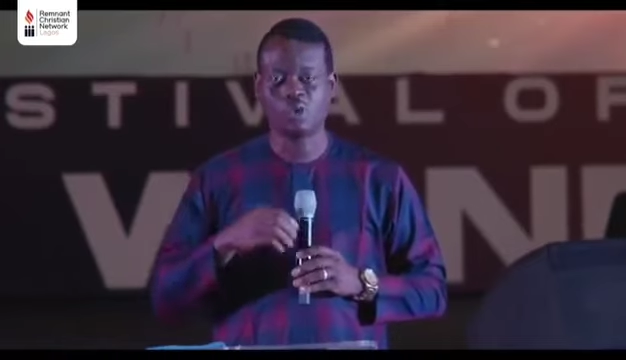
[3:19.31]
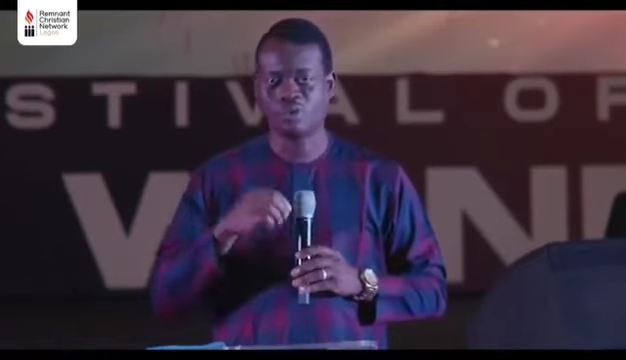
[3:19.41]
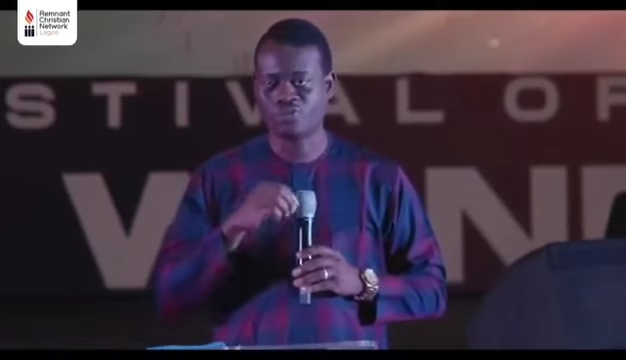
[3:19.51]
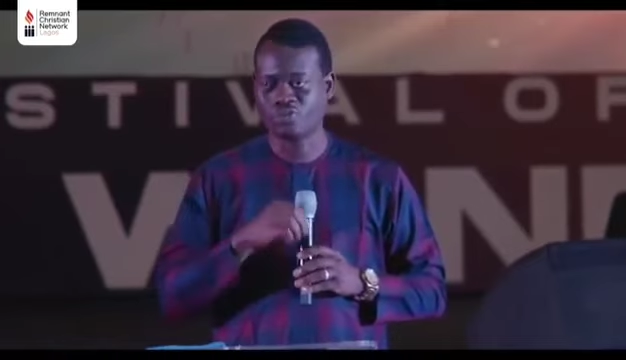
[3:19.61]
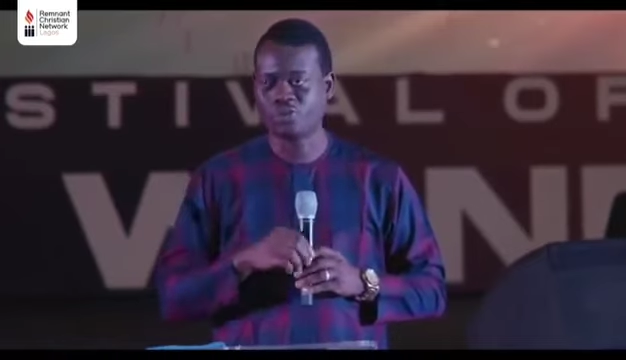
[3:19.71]
will
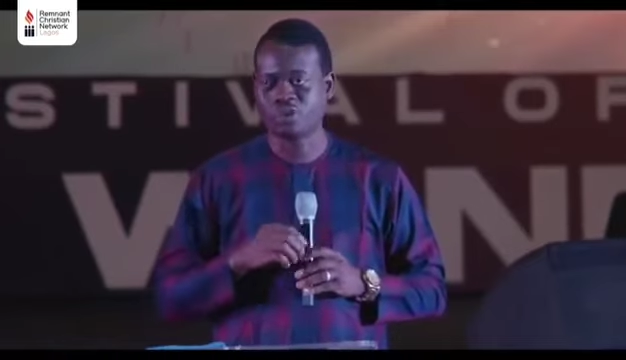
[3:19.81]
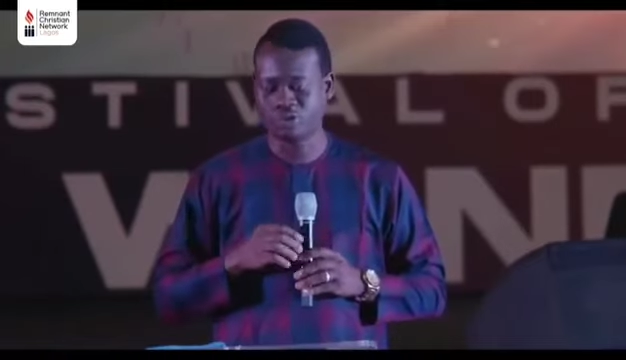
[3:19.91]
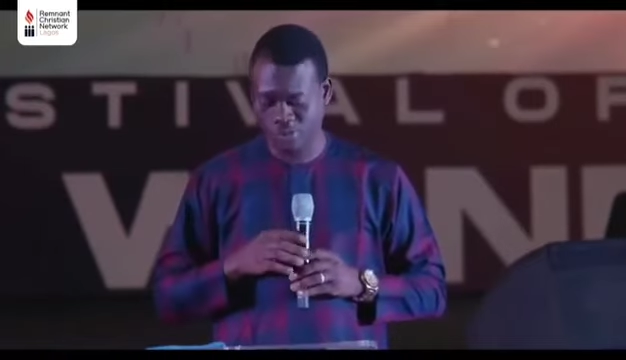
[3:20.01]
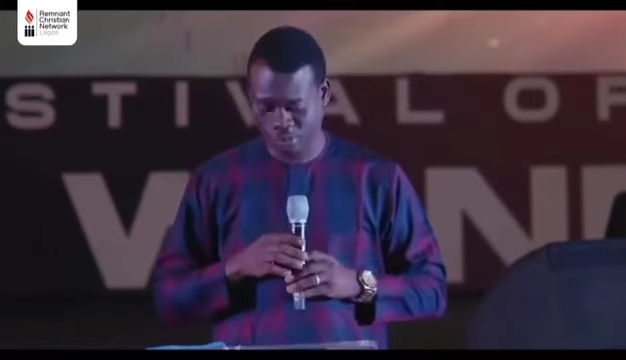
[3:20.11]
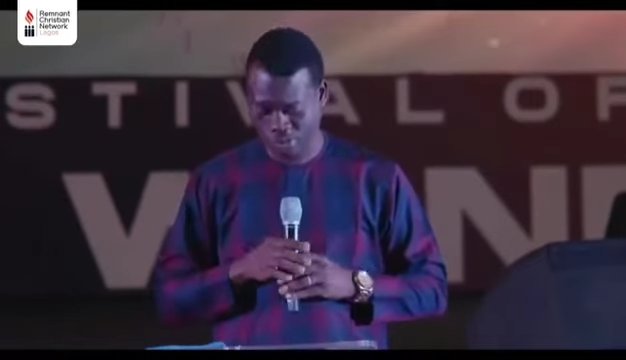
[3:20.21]
afford
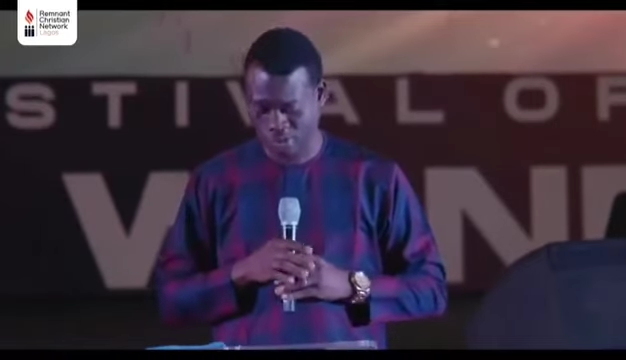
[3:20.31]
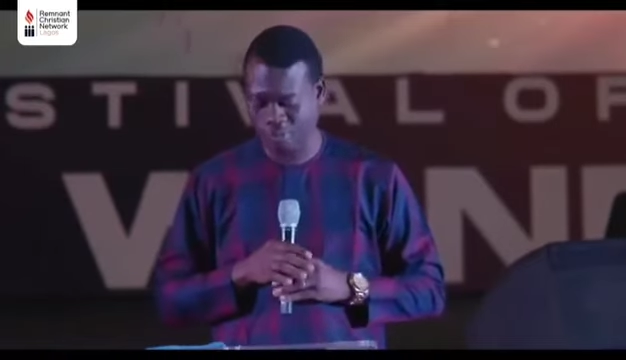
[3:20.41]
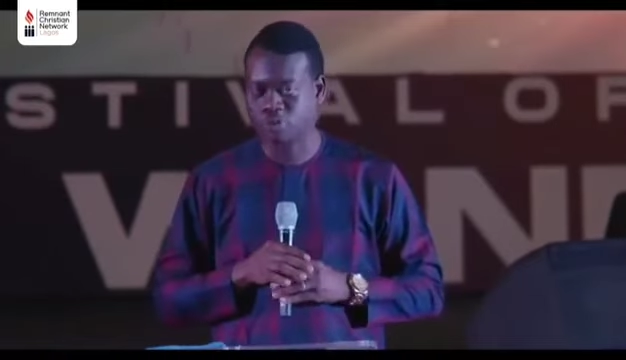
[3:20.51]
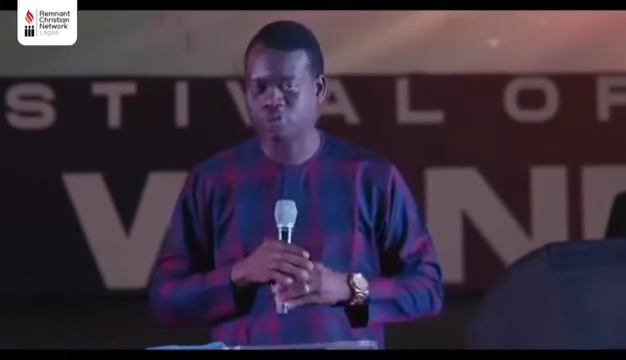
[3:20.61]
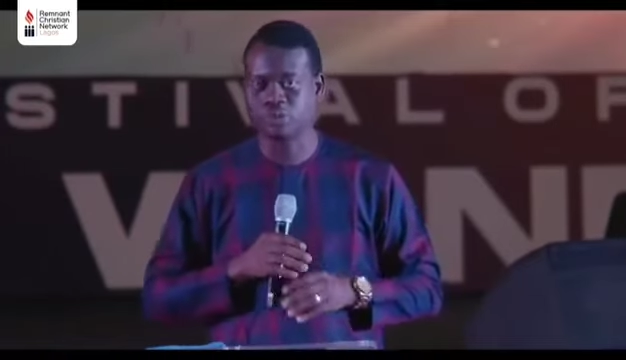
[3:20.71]
you the
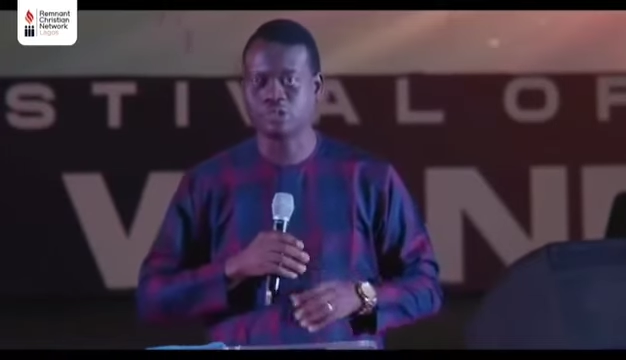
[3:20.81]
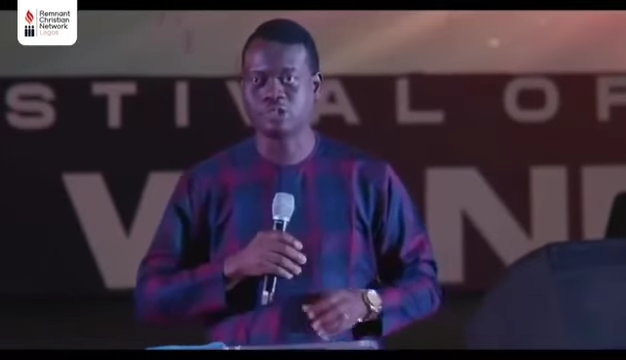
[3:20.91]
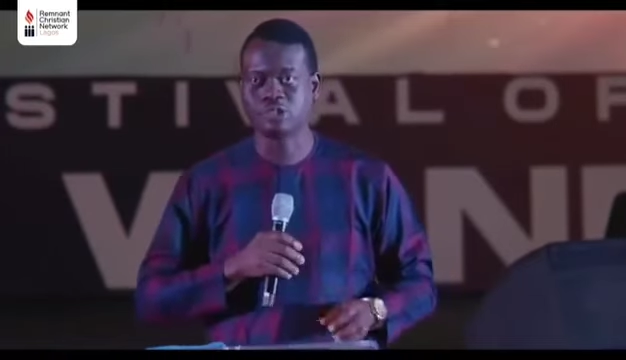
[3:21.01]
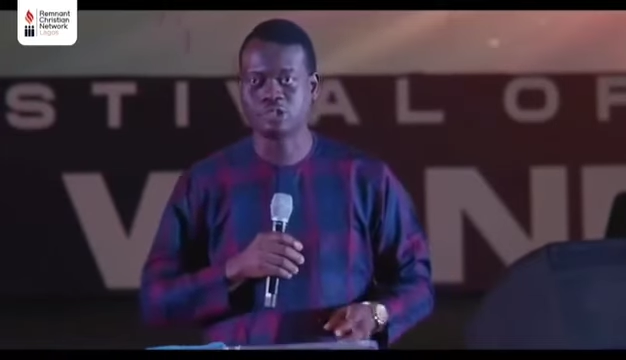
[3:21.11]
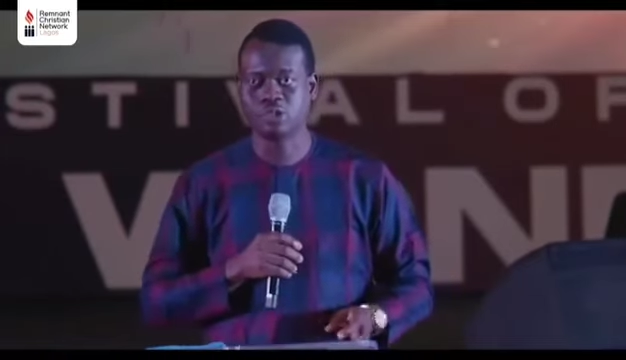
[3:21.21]

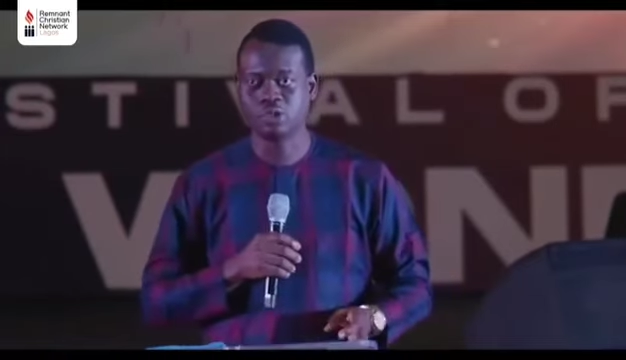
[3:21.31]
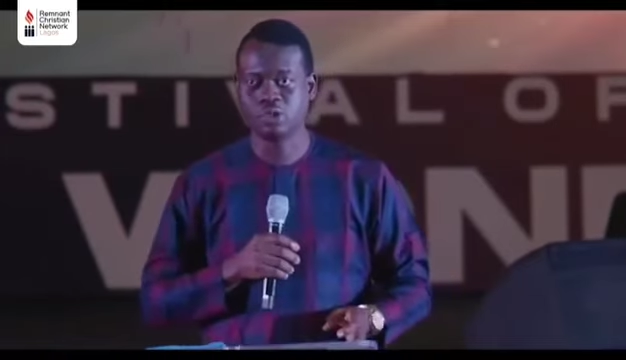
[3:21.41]
opportunity